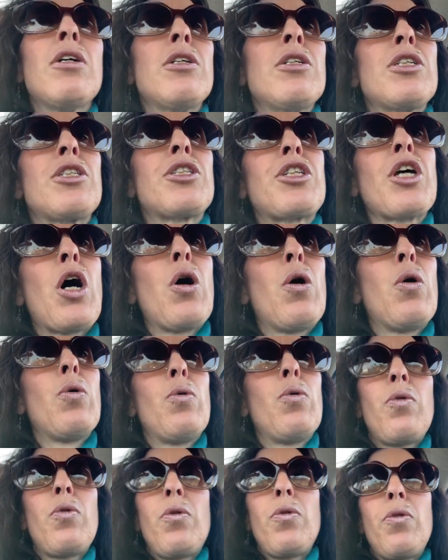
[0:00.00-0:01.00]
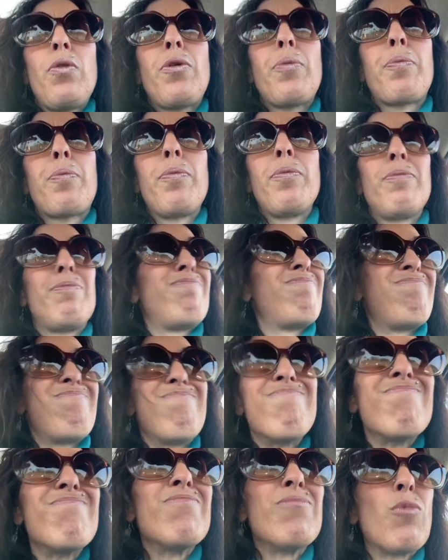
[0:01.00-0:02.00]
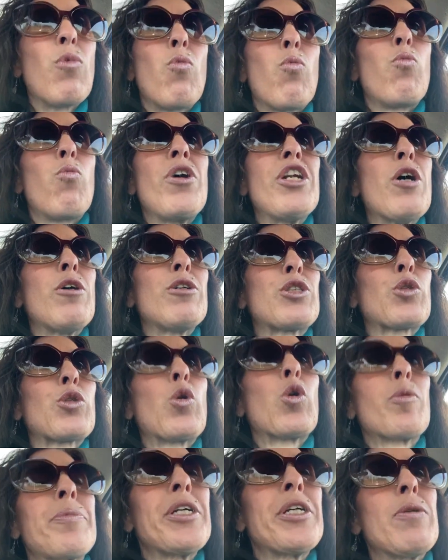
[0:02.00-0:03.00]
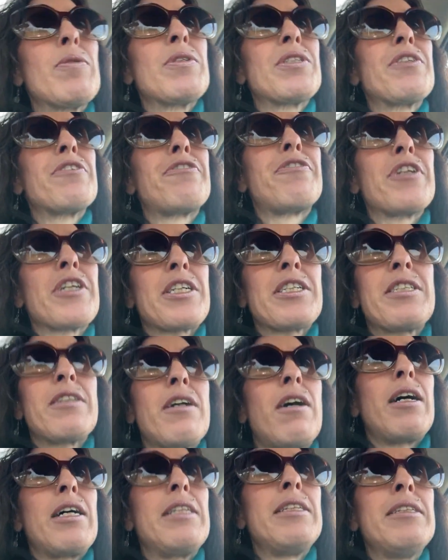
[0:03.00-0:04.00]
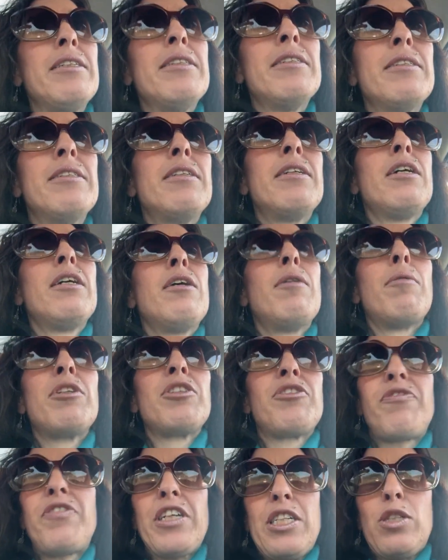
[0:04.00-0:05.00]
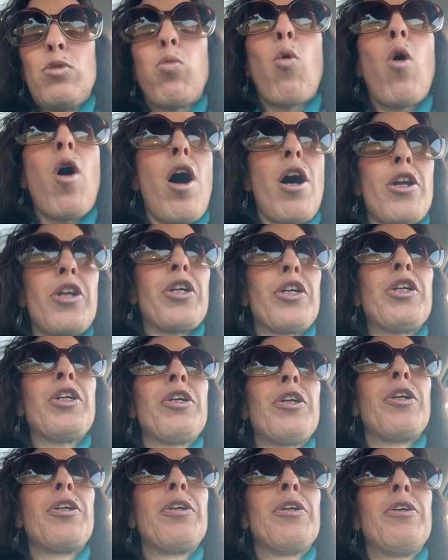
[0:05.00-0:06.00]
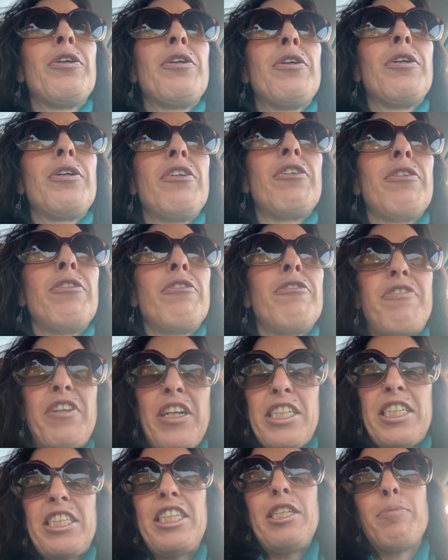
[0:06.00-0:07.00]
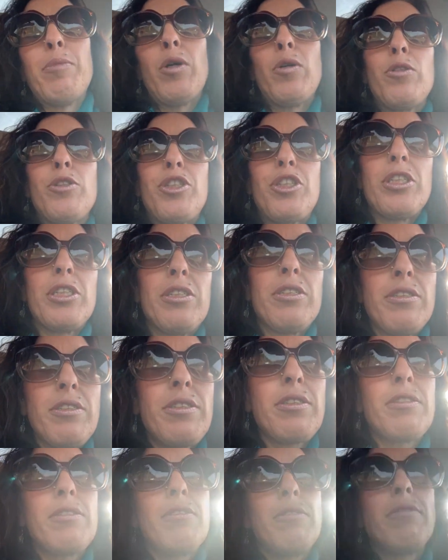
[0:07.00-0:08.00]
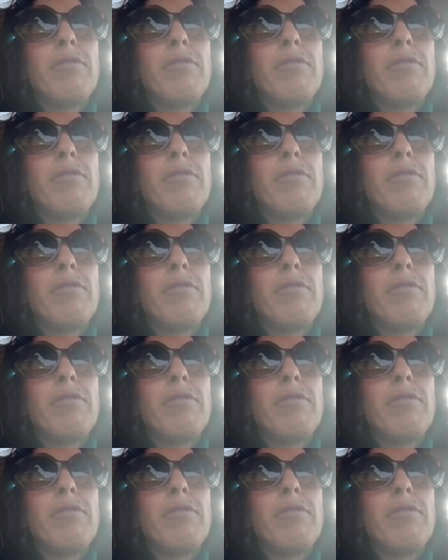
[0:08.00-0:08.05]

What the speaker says: So we know Scorpio is a fixed sign, fixed water, fixed emotions.